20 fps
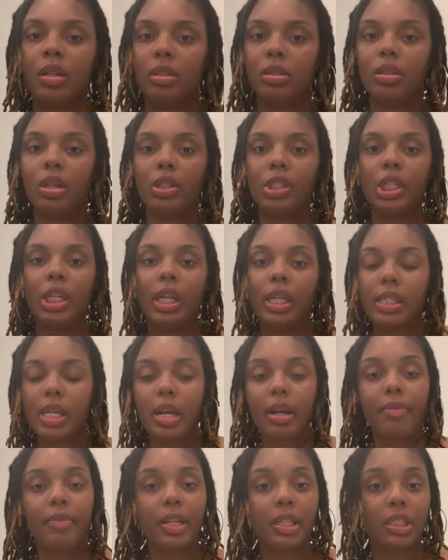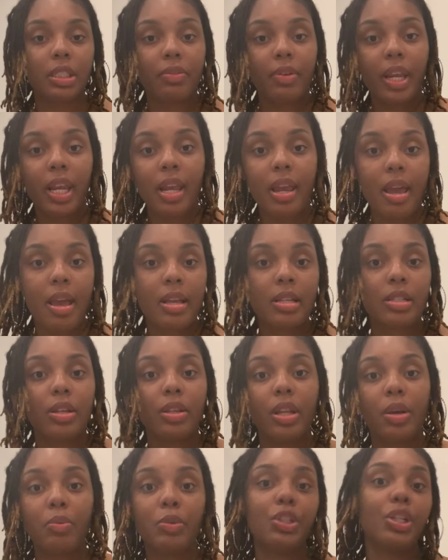So she didn't take advantage of eating. So
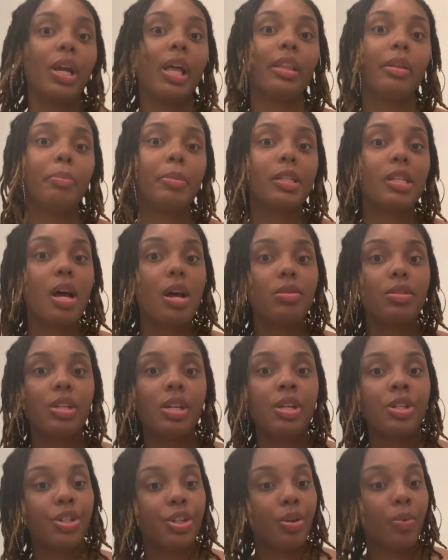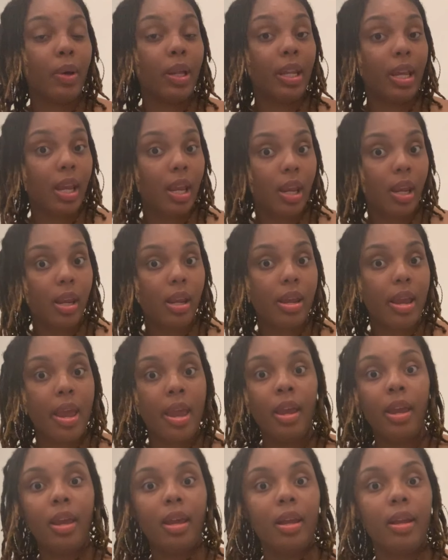then when she got the possession, she went to eat
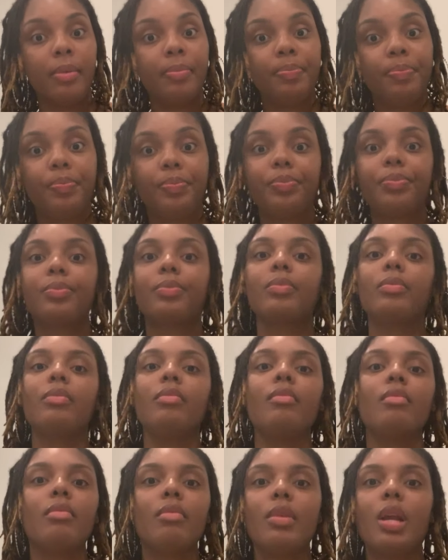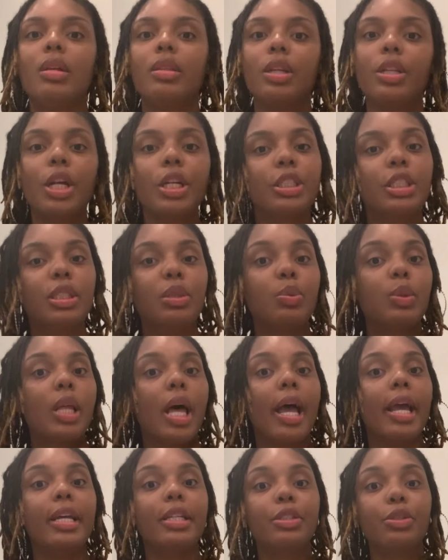and the nurses was
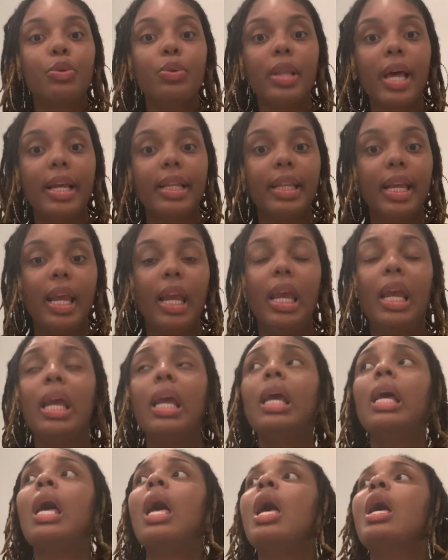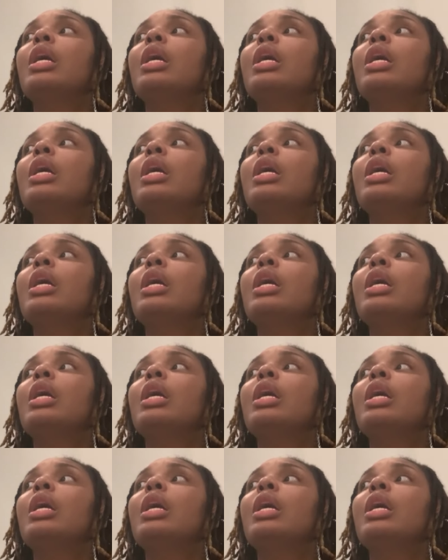like, it's too late to eat.